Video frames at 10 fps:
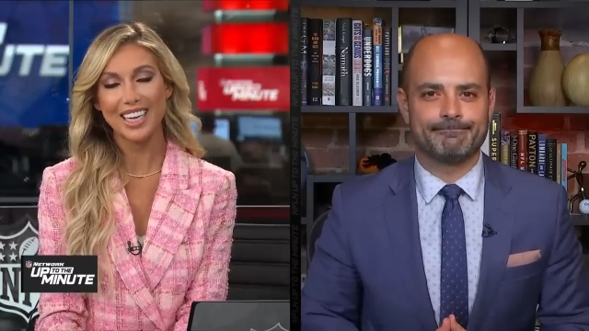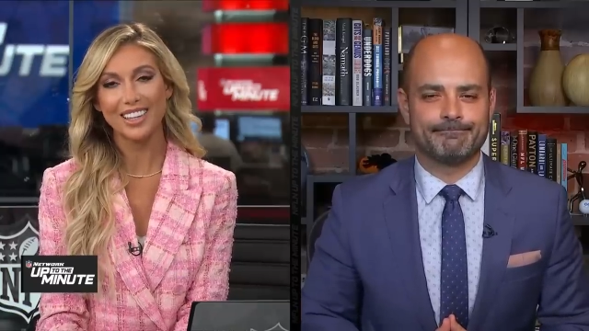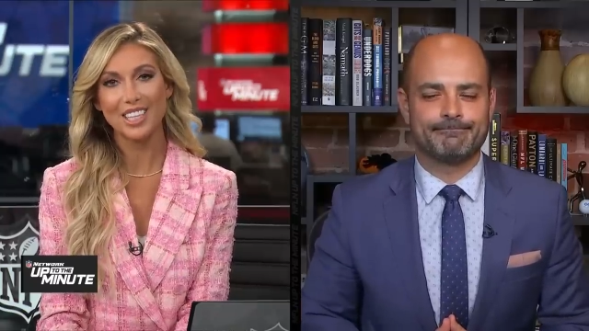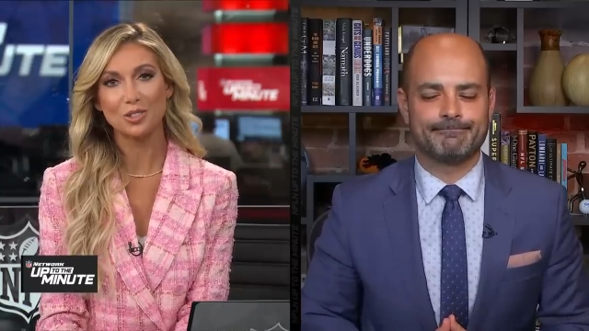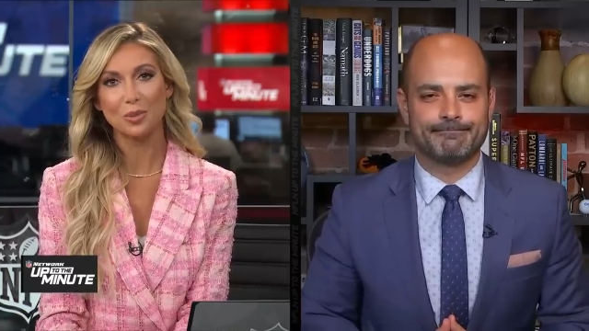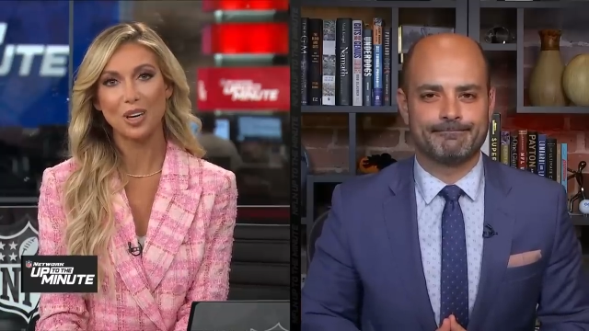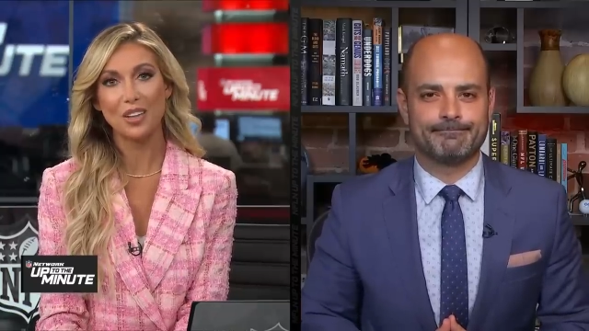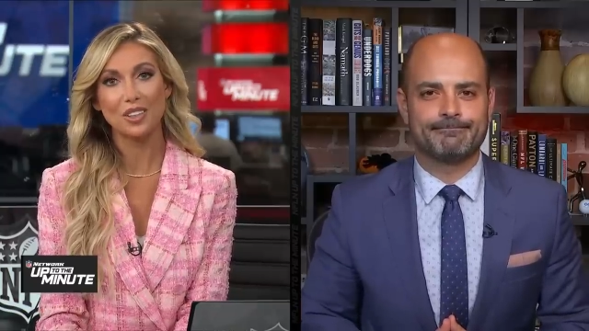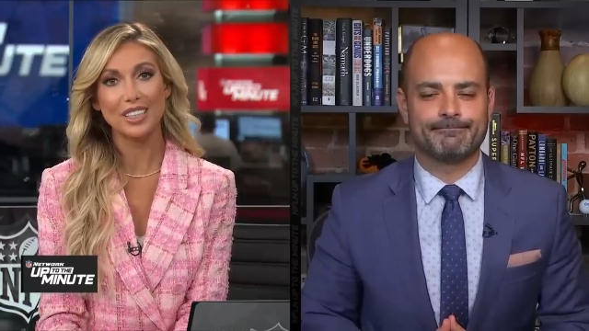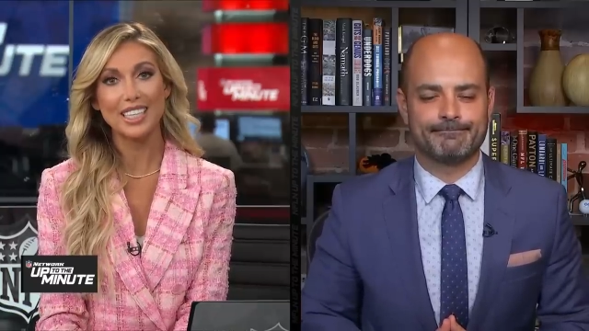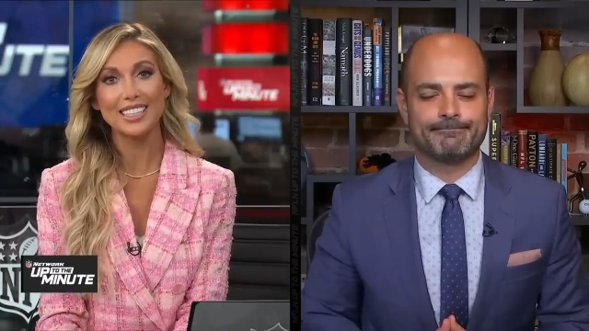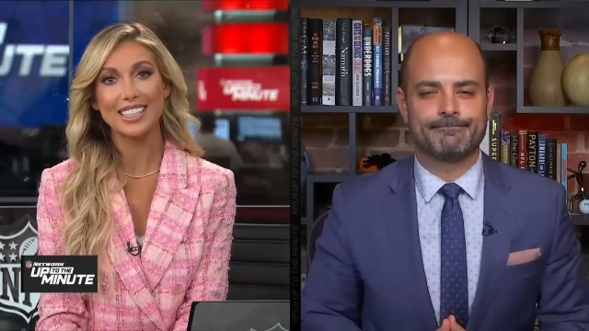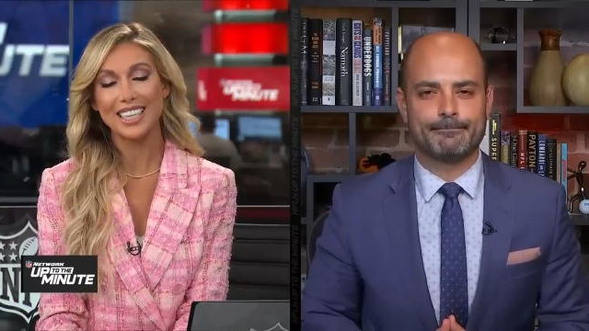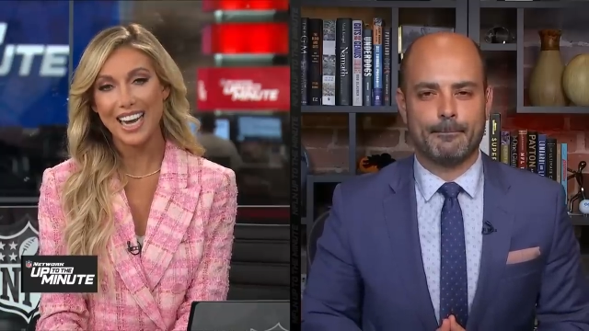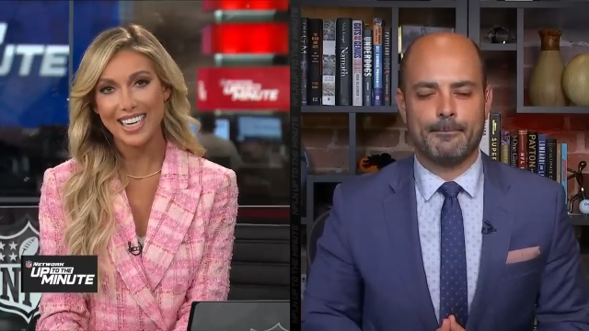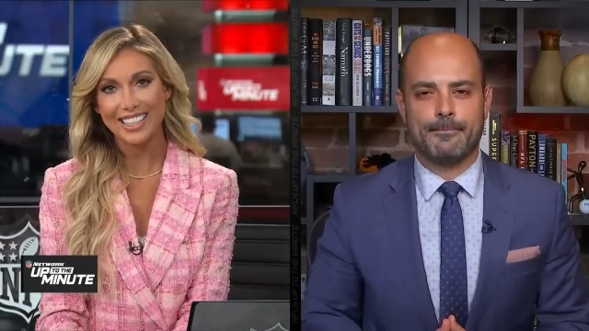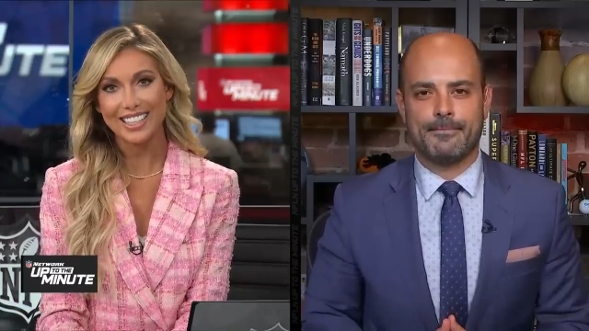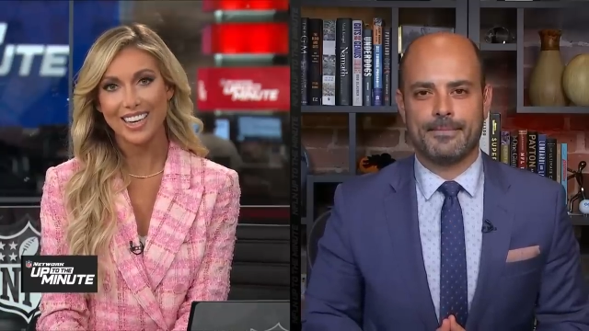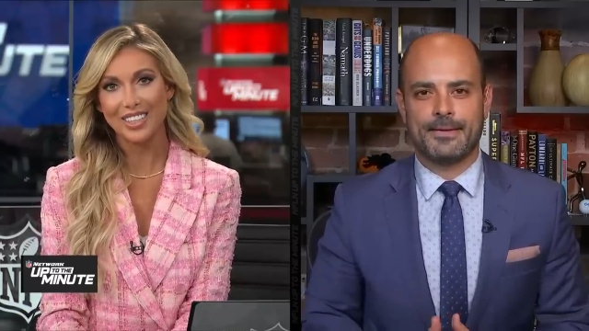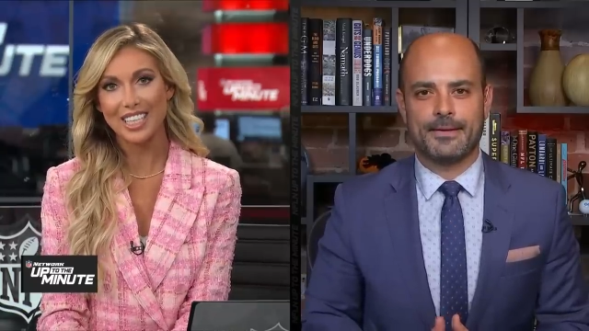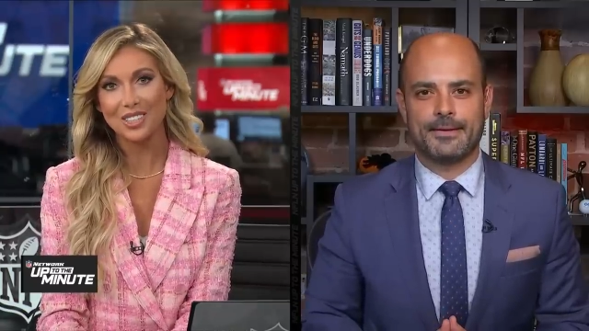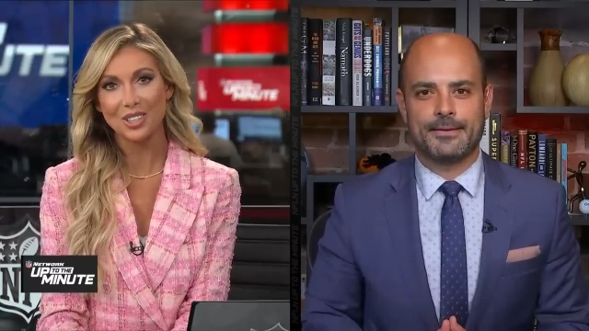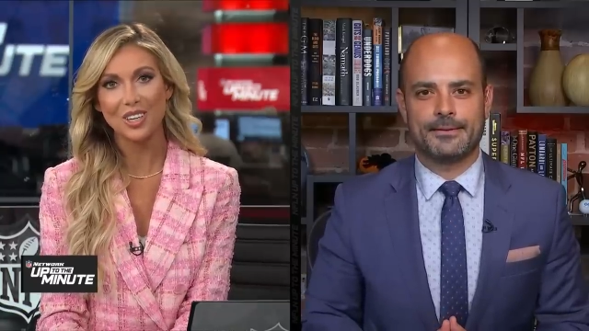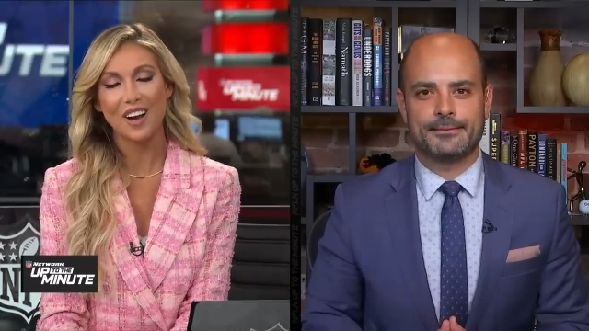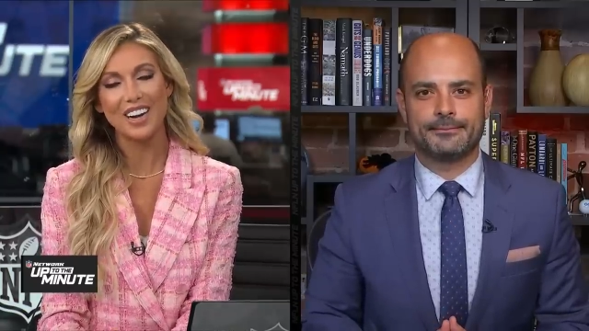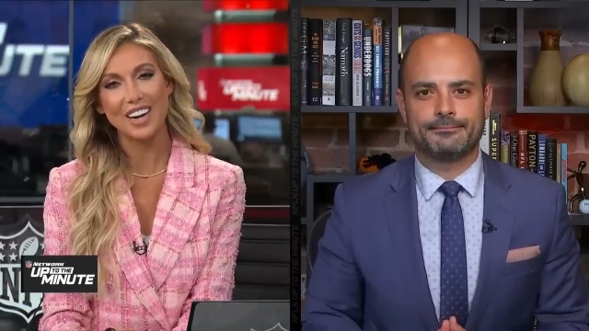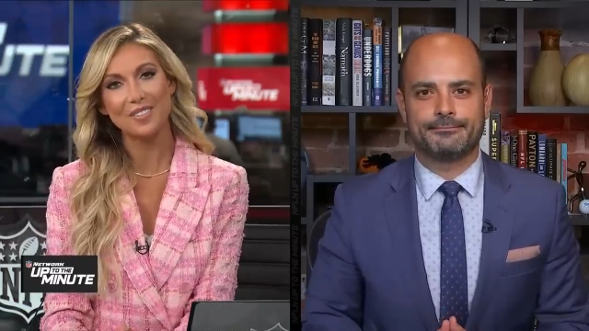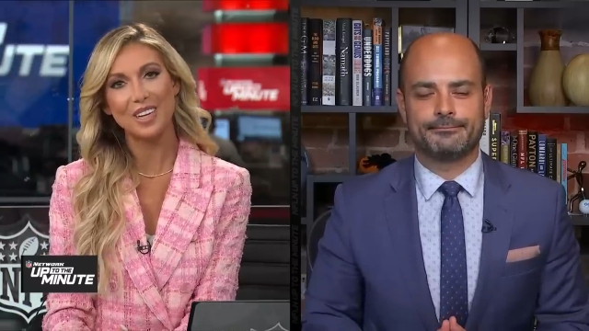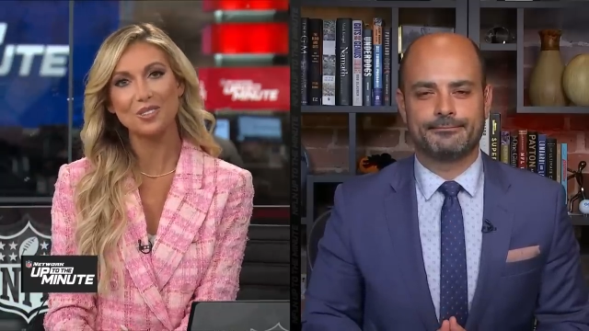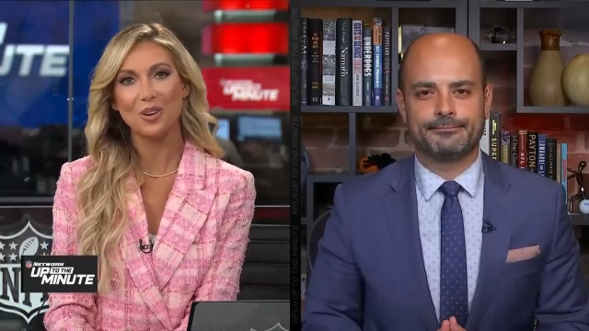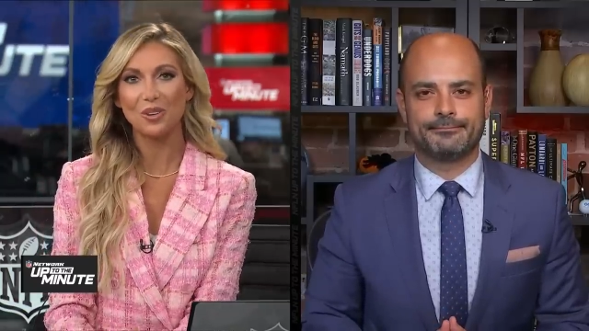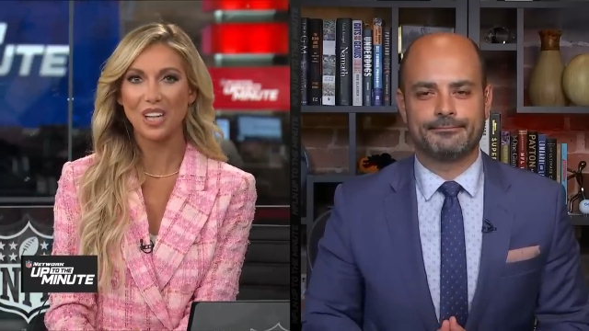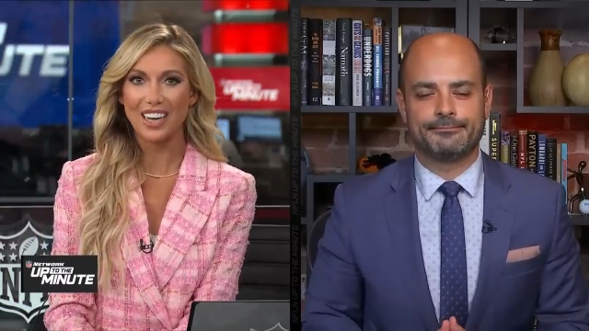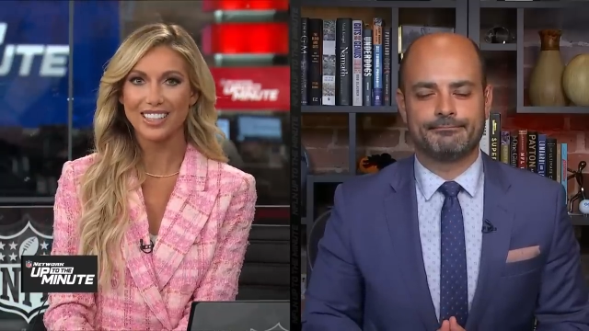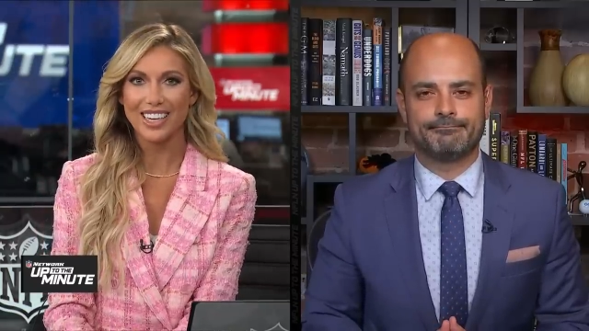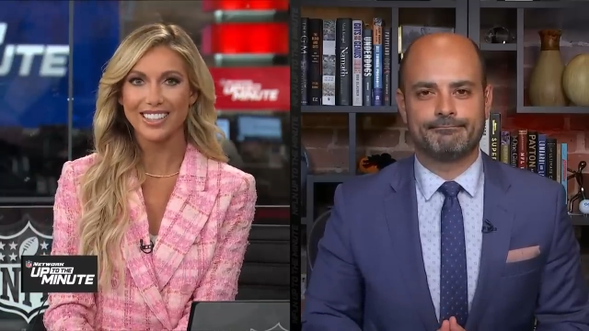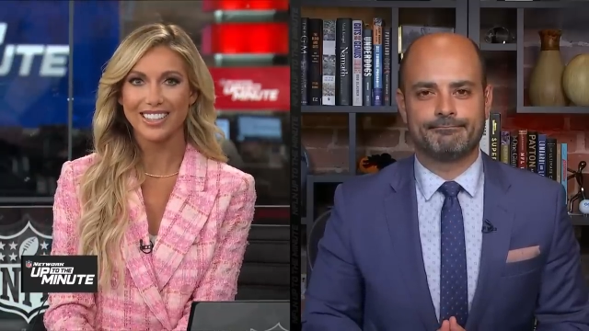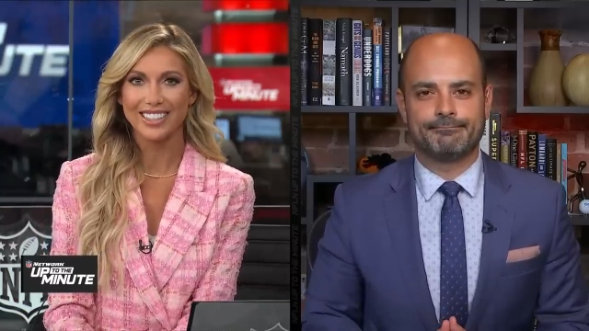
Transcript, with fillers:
Speaker 1: headlines from around the league tonight at 7 Eastern on NFL Total Access.